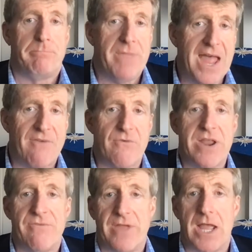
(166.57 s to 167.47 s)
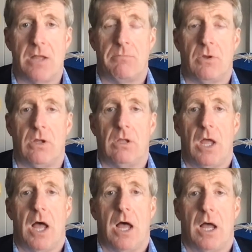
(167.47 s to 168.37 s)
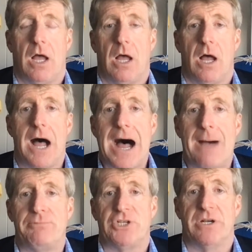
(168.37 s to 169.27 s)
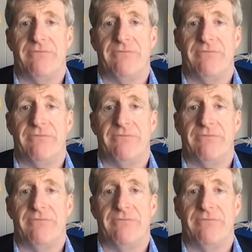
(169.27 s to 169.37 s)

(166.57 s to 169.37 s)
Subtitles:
every available option